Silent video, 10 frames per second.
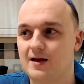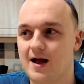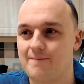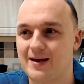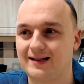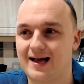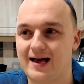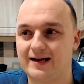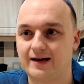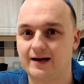a bit
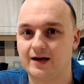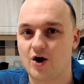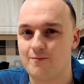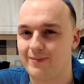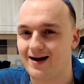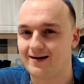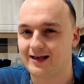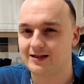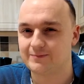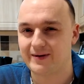like Home
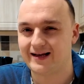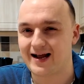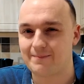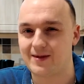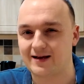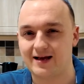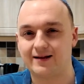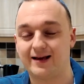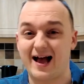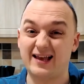Bargains, B&M, that kind of
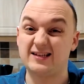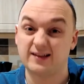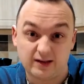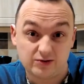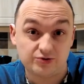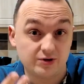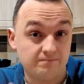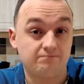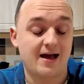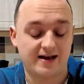thing, Iceland,
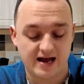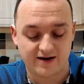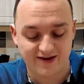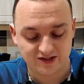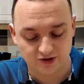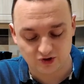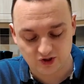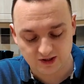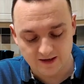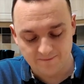that kind of
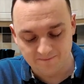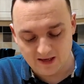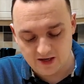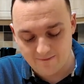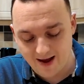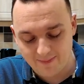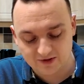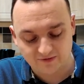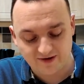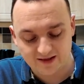essence. You might be able
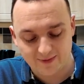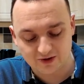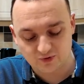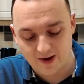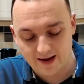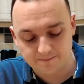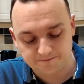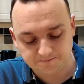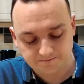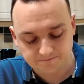to find them elsewhere.
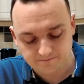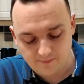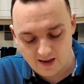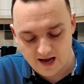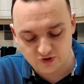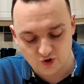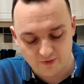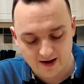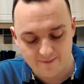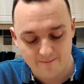I do
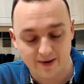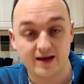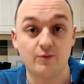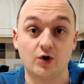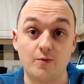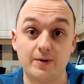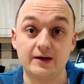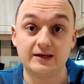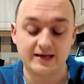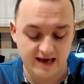recommend picking one up.
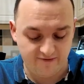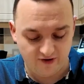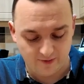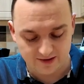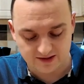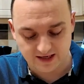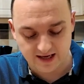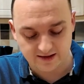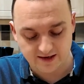if you're at the